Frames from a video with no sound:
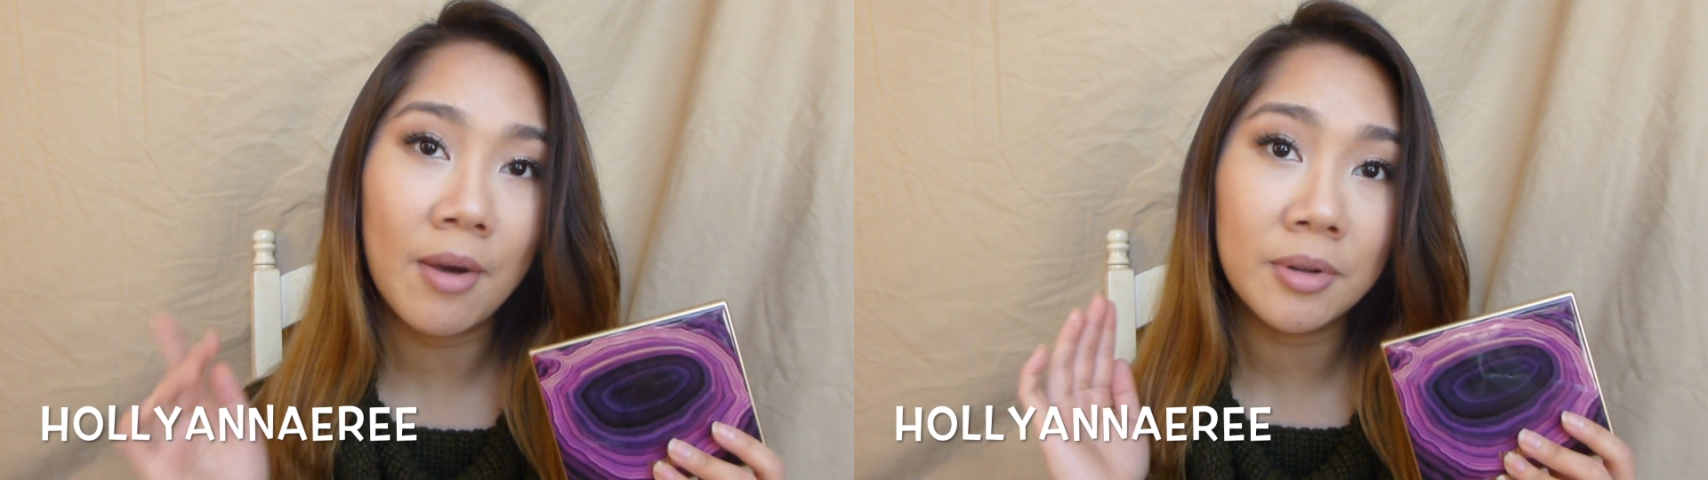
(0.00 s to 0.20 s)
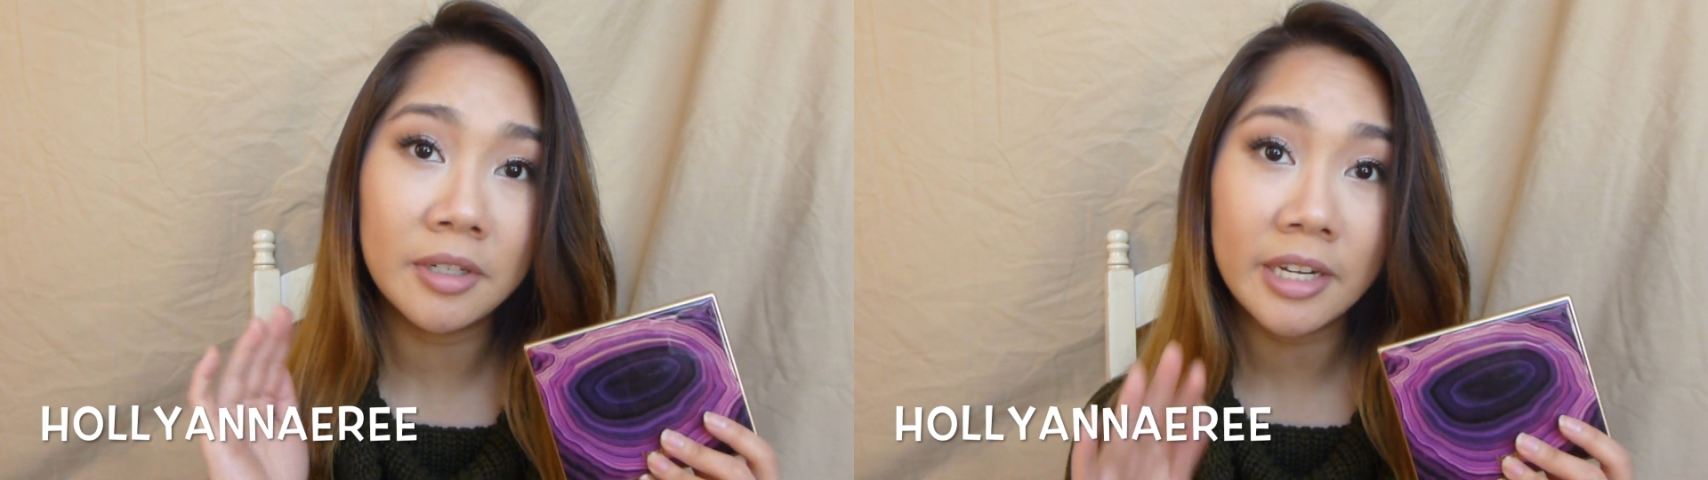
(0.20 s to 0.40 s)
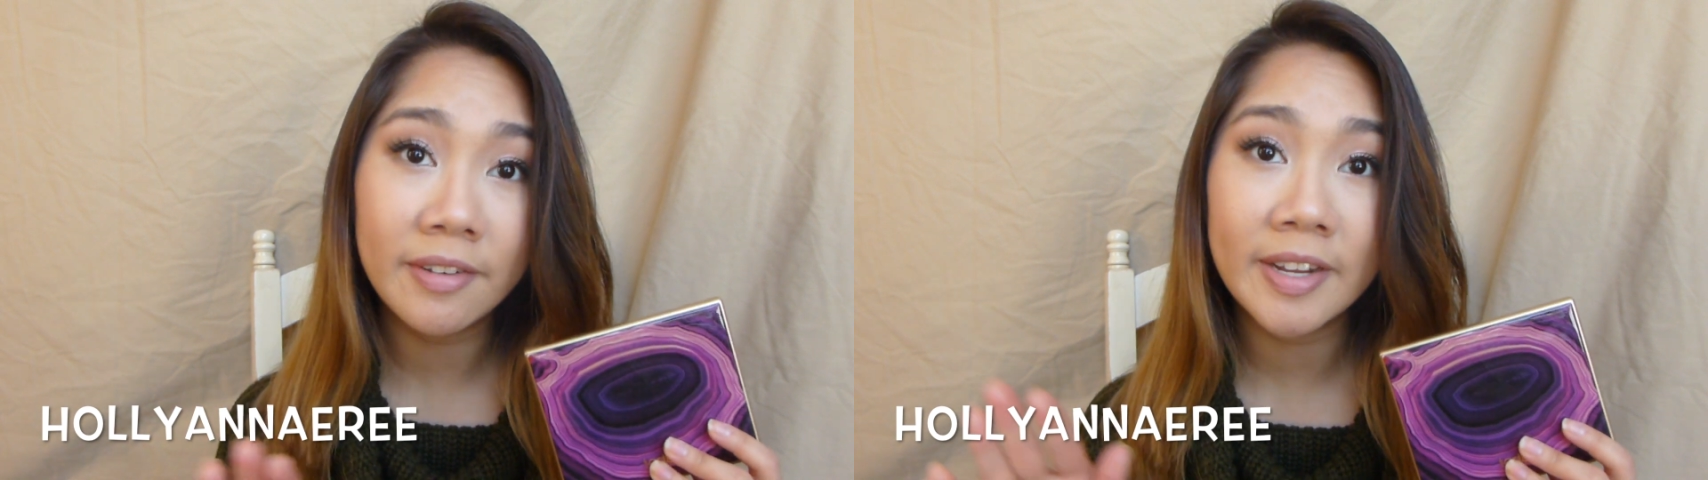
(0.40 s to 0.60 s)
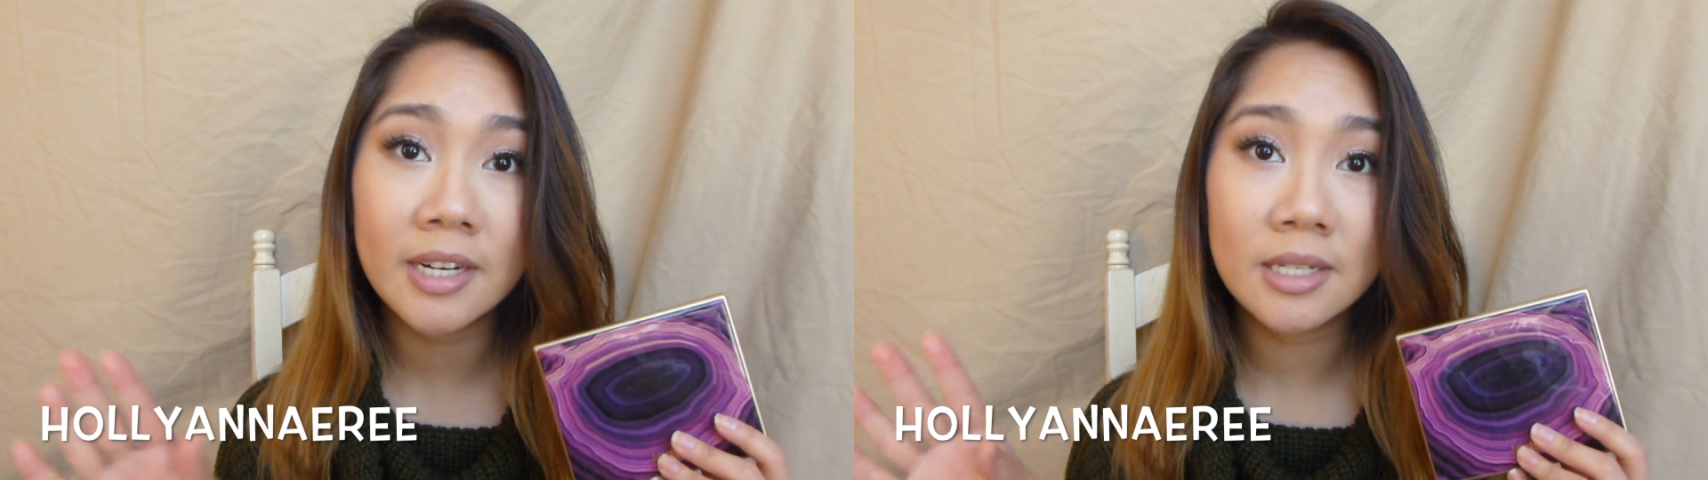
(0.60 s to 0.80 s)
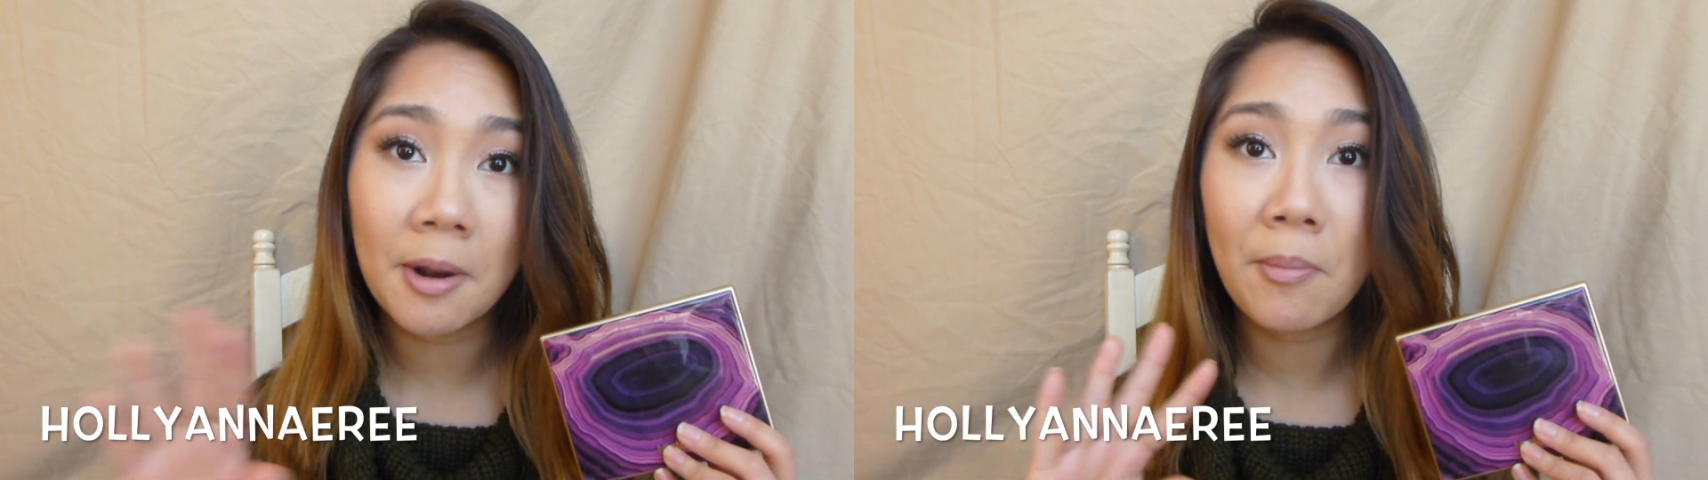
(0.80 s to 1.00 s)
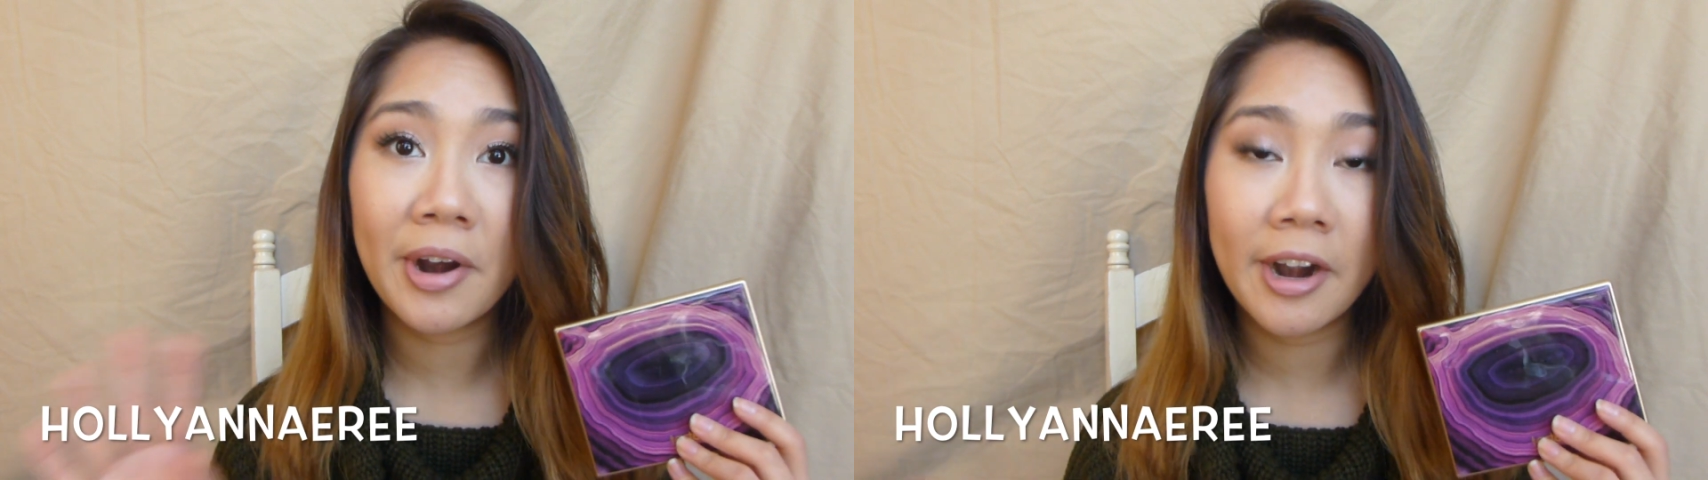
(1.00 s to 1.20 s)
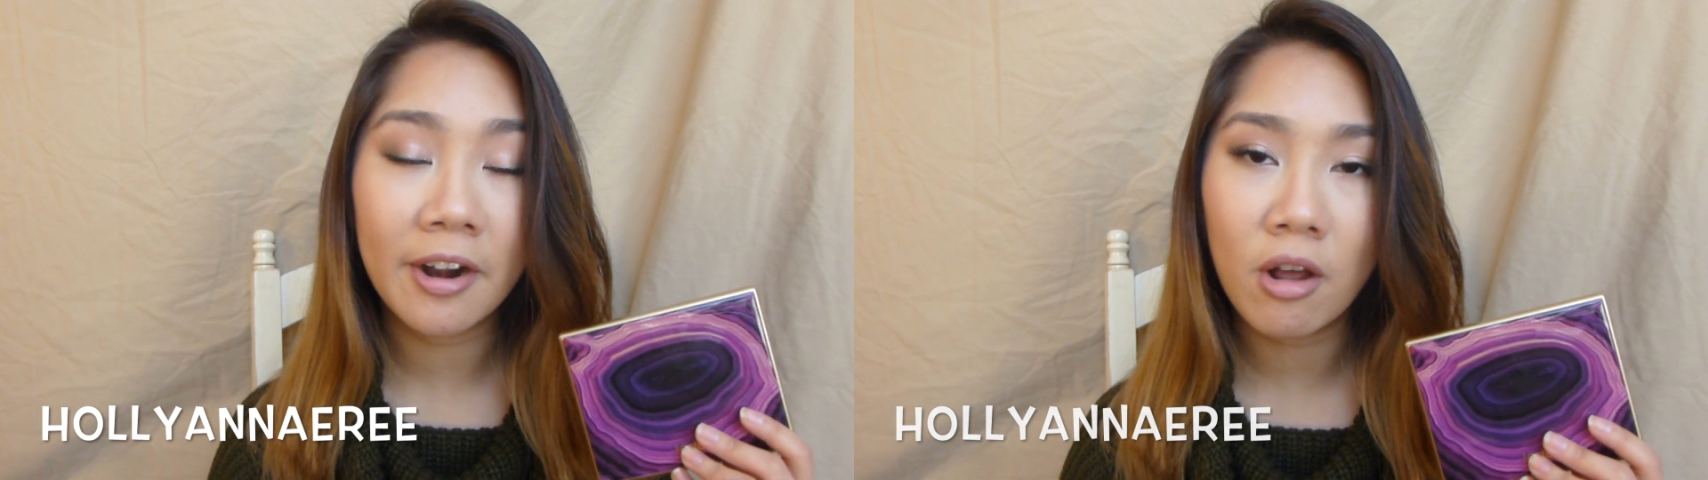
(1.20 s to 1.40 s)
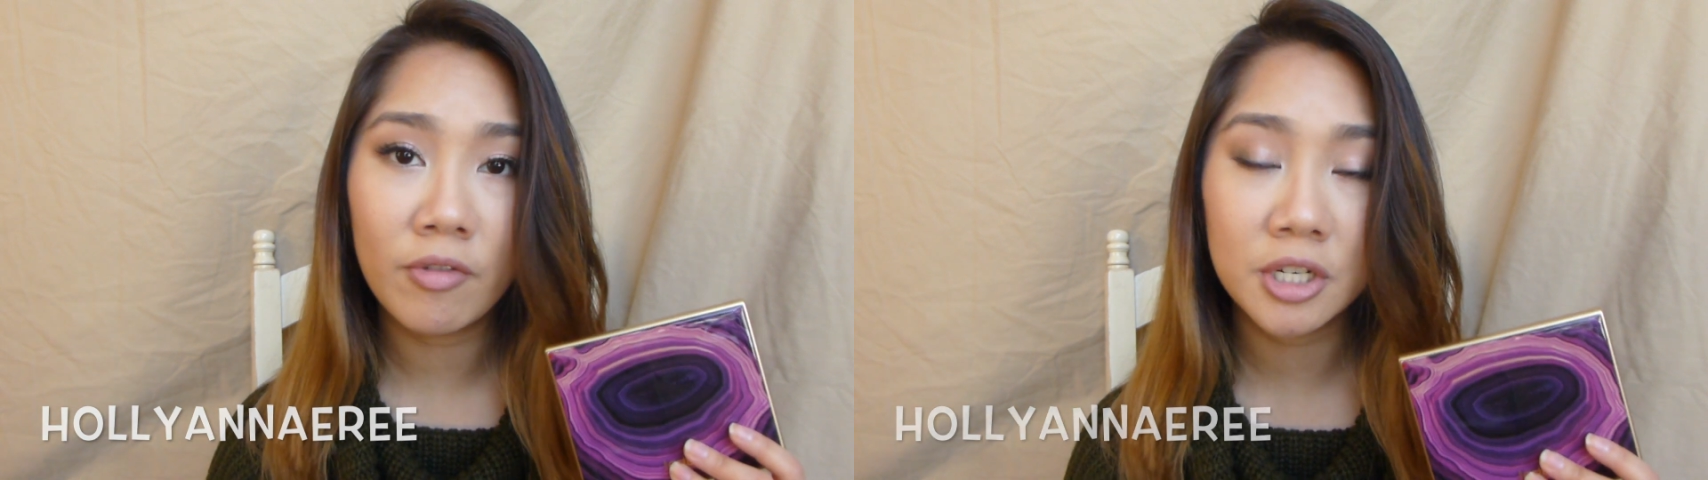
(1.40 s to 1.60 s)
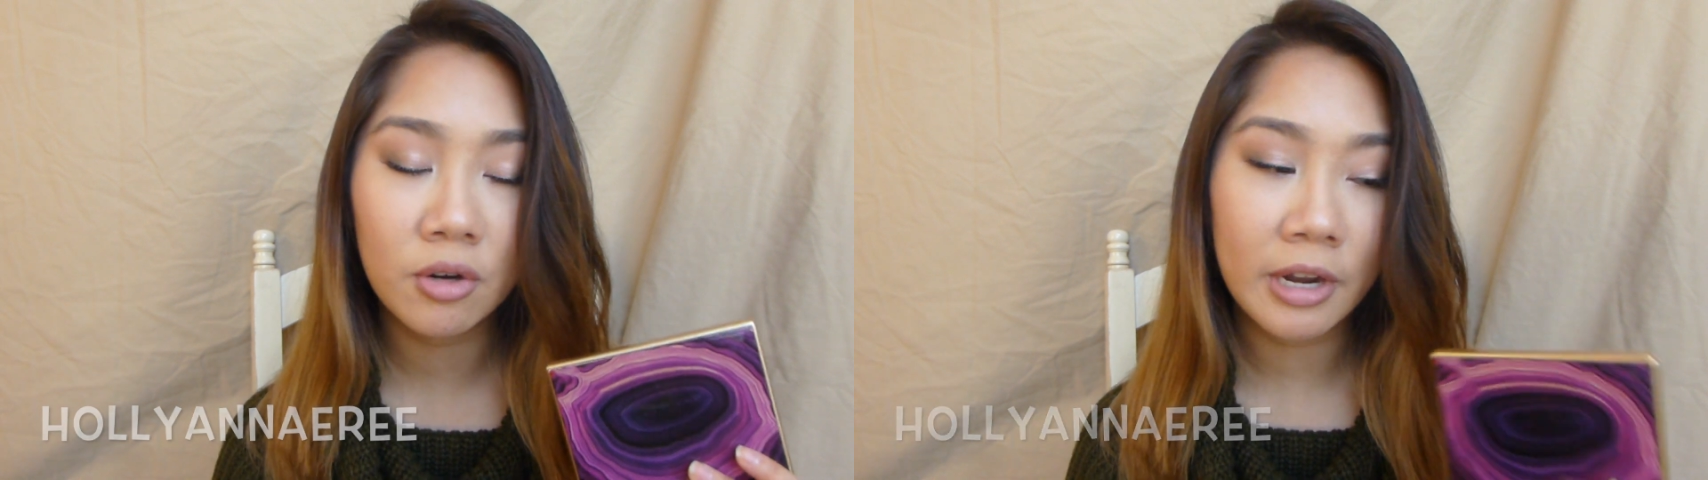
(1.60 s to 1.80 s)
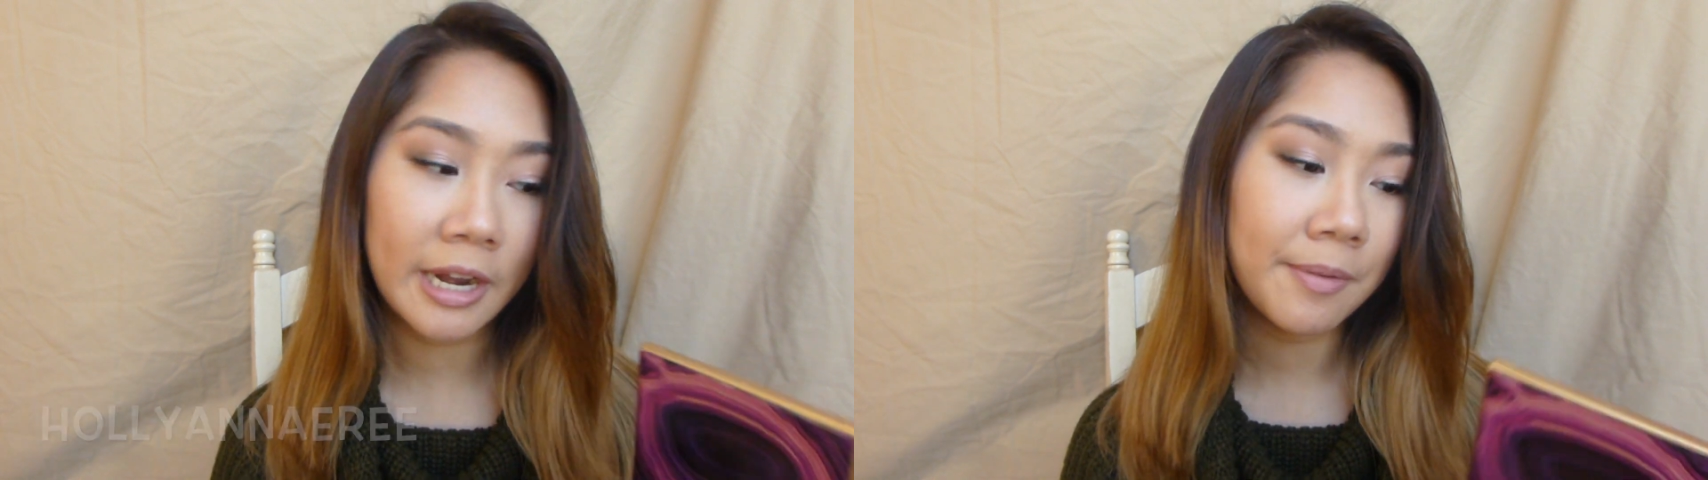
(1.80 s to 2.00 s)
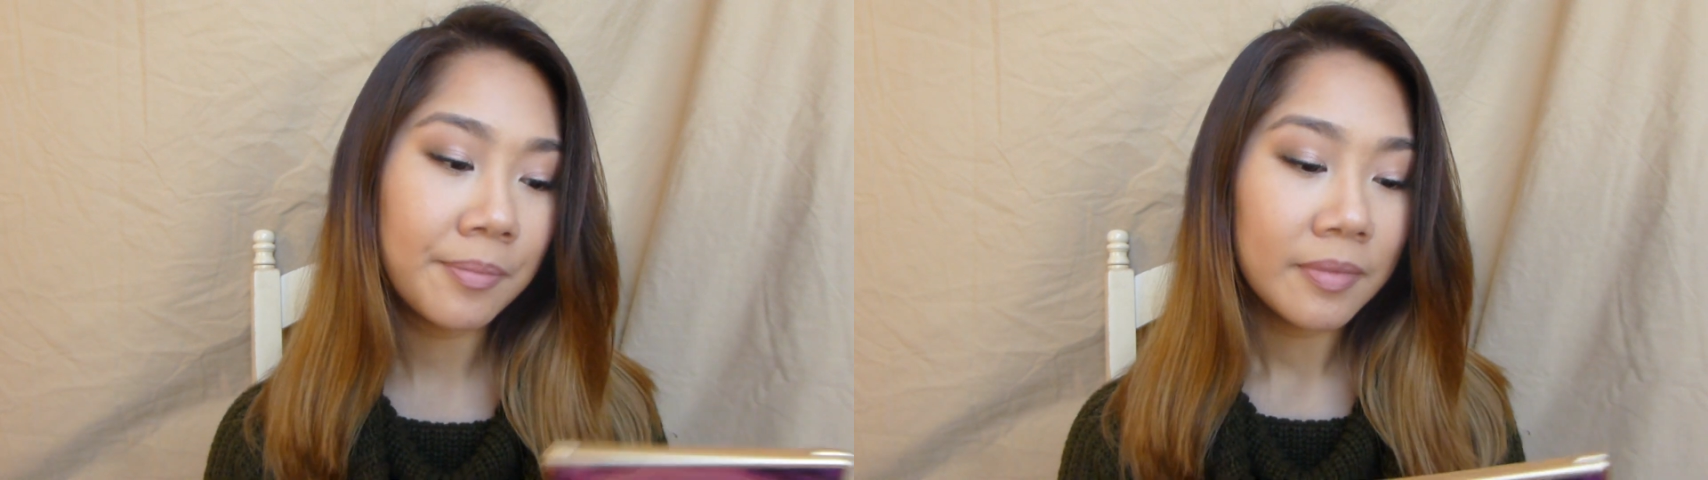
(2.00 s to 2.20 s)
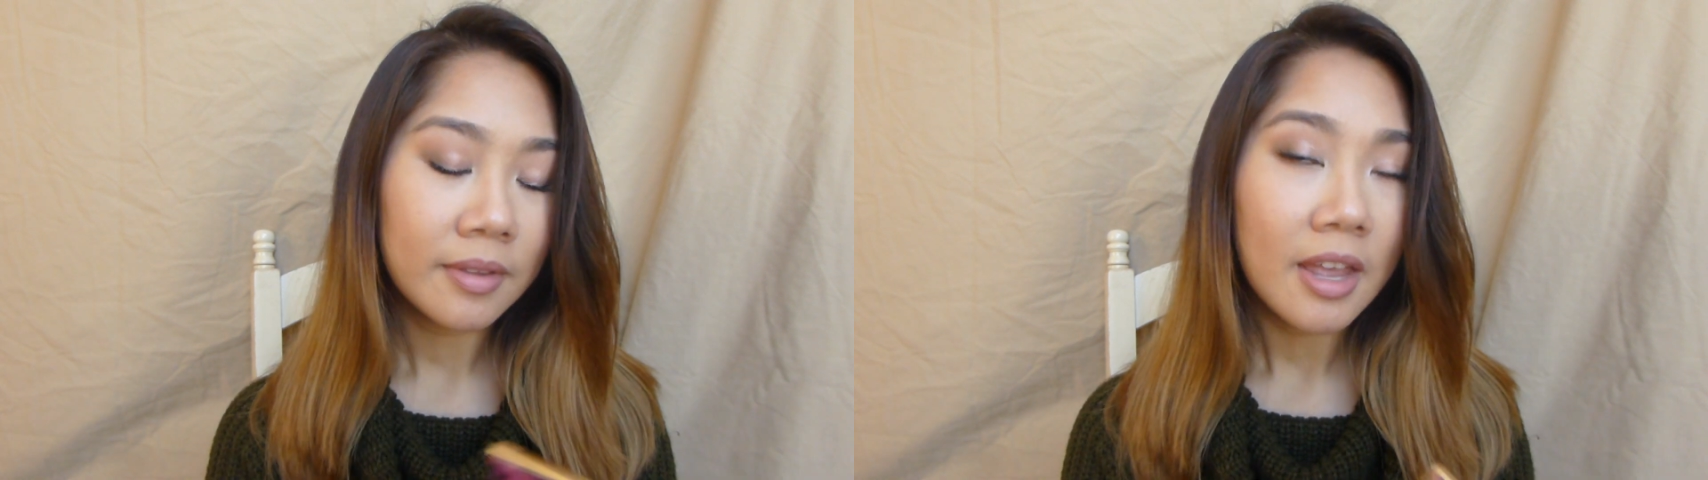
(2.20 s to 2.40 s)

I will leave it somewhere on the screen.